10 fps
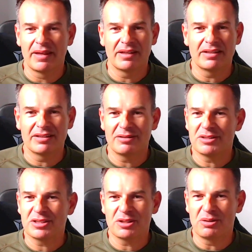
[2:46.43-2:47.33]
there
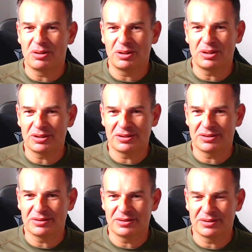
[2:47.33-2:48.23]
is a whole lot
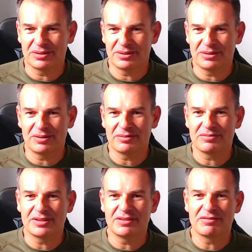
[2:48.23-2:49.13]
of
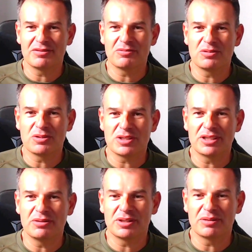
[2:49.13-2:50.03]
different wars that
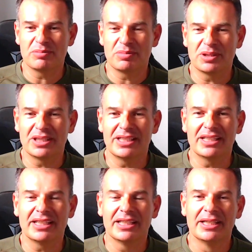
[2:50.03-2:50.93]
you can put it in.
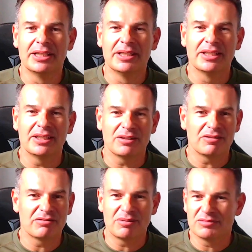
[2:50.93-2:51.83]

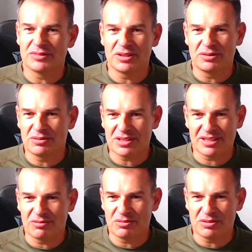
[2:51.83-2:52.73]
From the
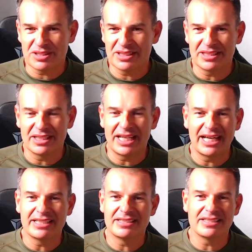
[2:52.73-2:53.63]
Yugoslav wars in the
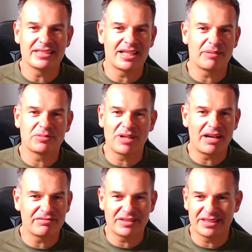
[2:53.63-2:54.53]
90s up to
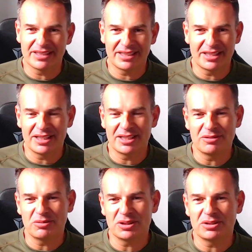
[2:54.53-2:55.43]
Africa and
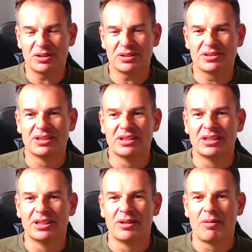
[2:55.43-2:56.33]
whatnot.
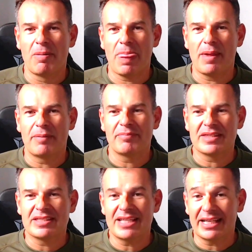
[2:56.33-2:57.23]

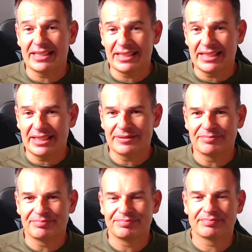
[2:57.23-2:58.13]
Secondly,
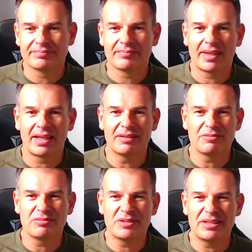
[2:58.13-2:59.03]

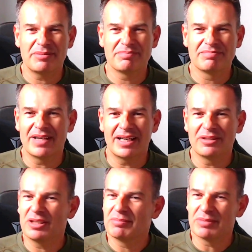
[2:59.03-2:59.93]
we are
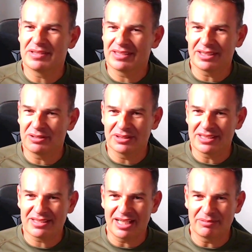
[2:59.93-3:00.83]
not particularly good at
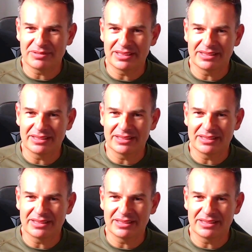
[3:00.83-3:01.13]
sculpting.